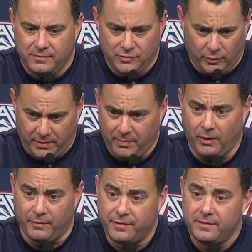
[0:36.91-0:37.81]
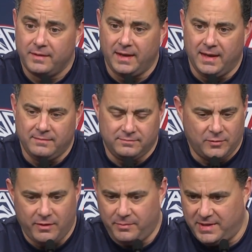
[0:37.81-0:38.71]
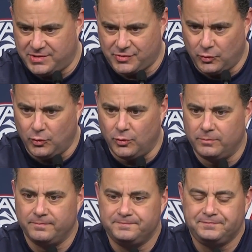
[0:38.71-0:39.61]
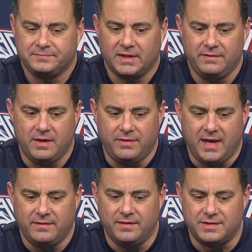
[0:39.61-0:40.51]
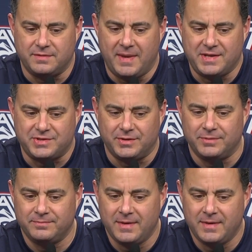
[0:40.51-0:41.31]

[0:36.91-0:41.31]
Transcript: doing both, and whether it be school near the end of the semester,